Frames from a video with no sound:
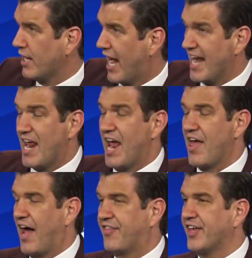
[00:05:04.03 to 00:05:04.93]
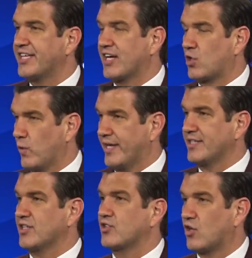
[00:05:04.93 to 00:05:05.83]
And I think that going
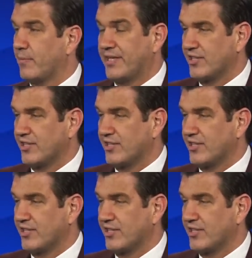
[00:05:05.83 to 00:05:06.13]
into the tournament,